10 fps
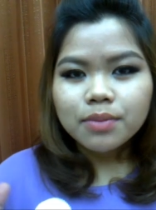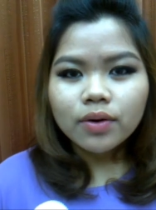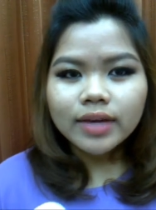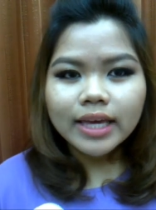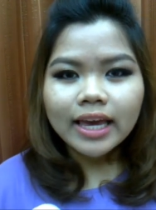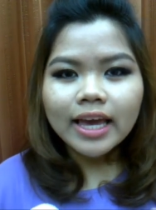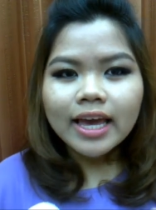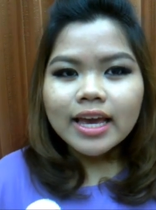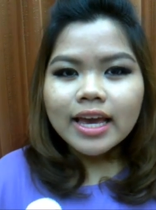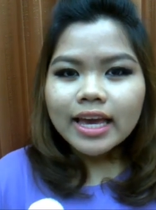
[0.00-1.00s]
smoky.
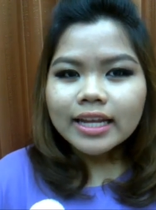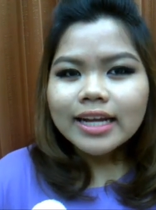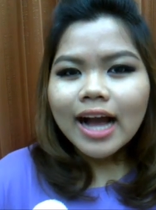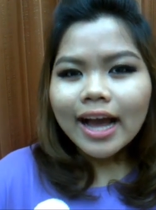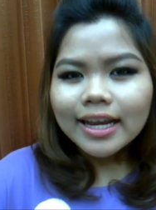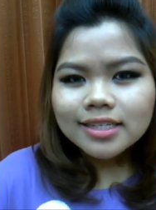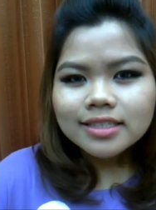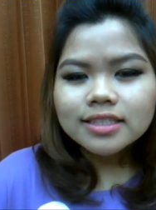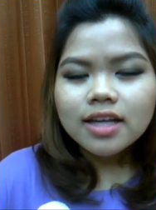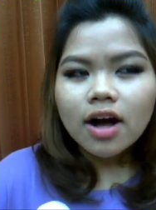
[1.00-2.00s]
It kind
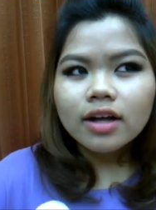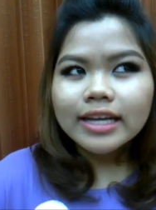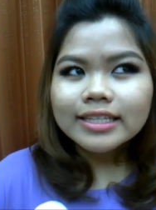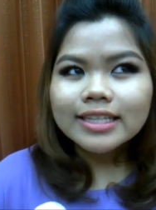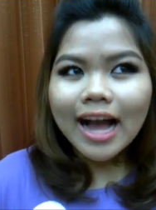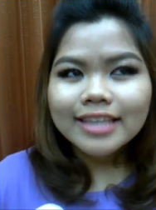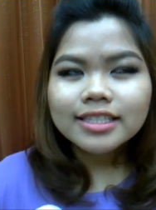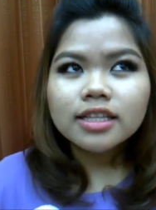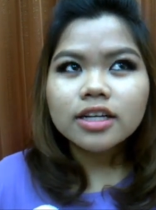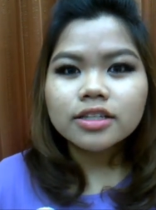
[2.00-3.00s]
of it kind
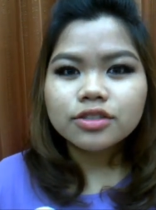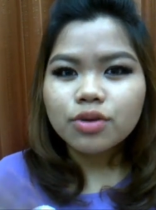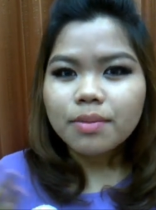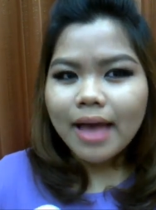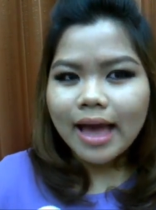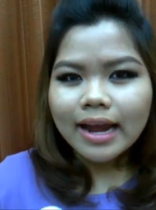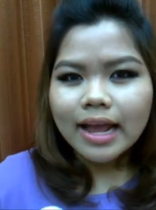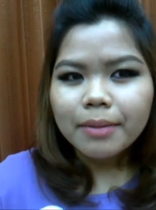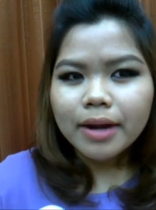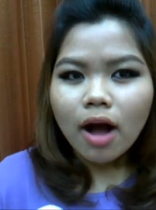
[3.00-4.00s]
of looks
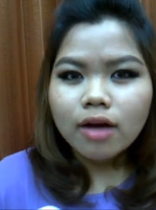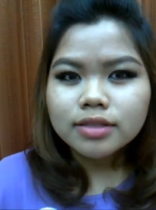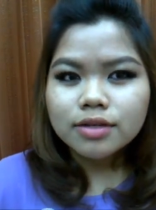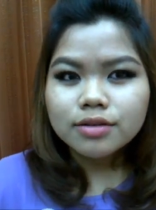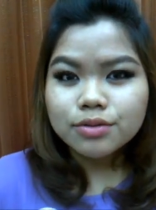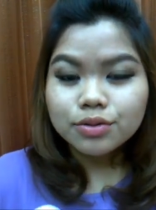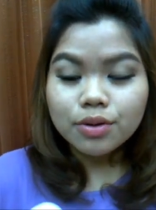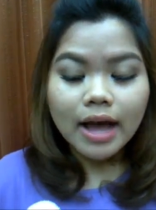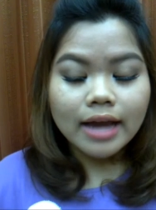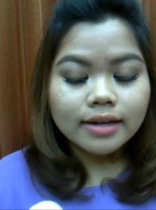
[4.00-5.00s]
dramatic, but also
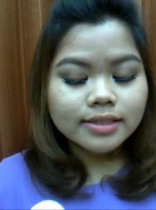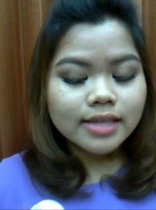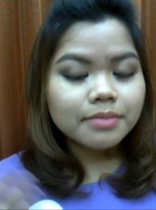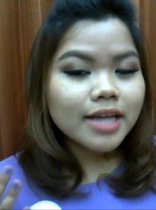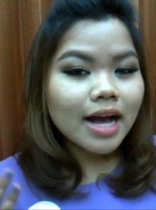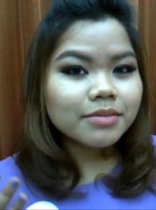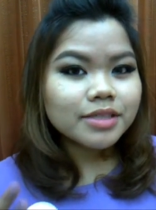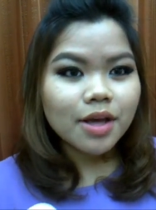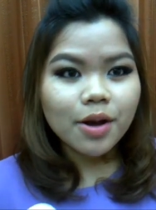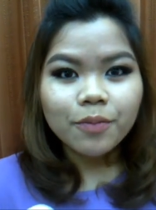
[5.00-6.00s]
neutral at the same time.
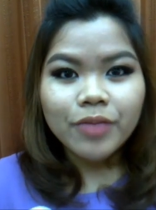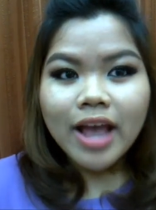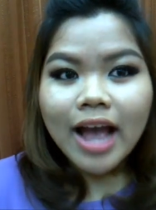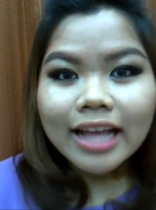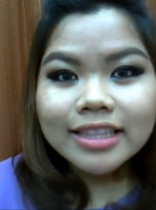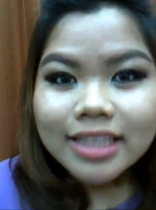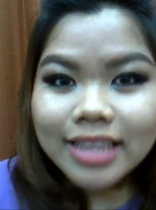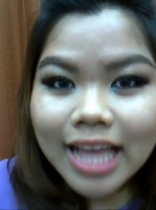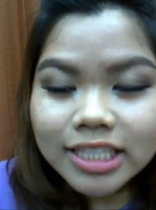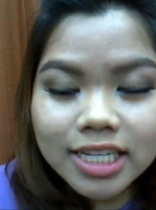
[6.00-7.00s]
So, and the
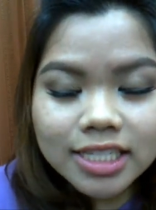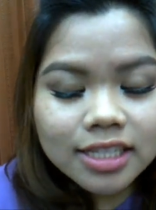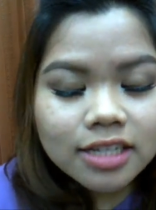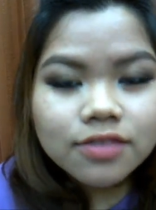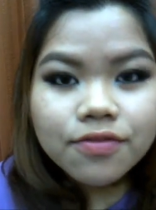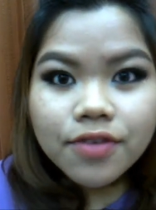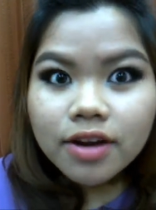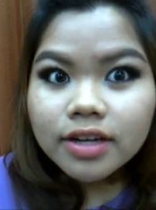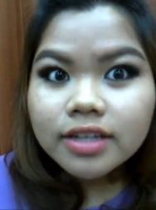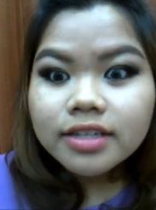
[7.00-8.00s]
lashes look
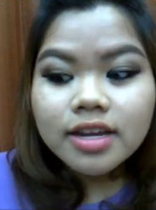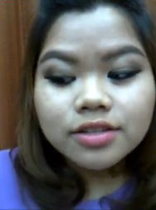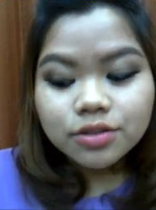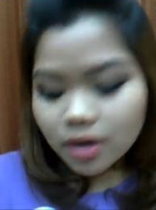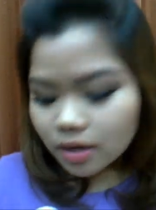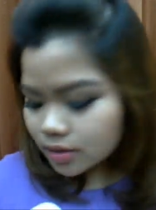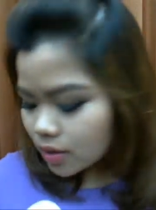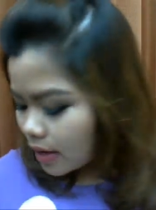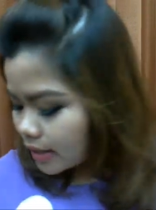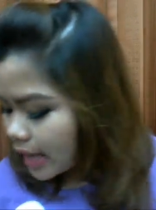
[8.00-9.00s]
very natural.
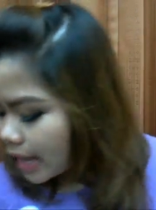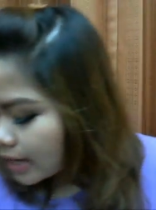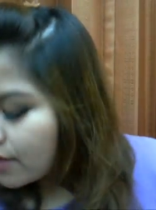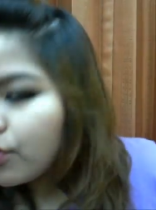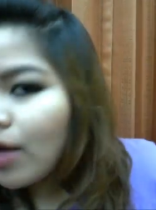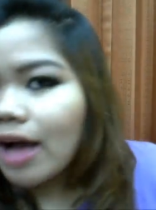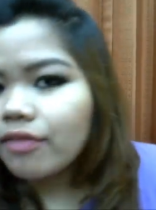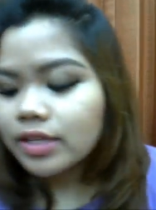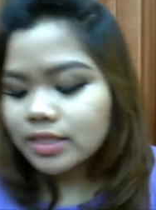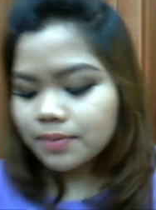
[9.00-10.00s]
So again, if you
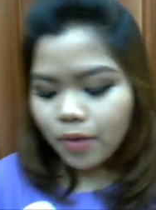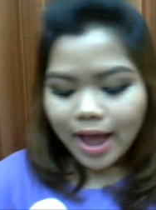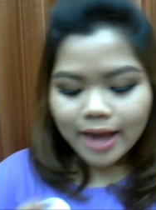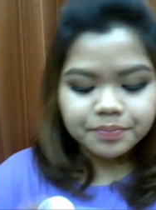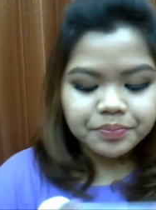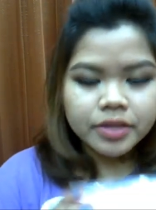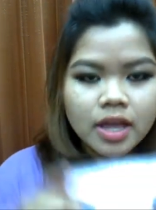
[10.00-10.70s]
have this brand,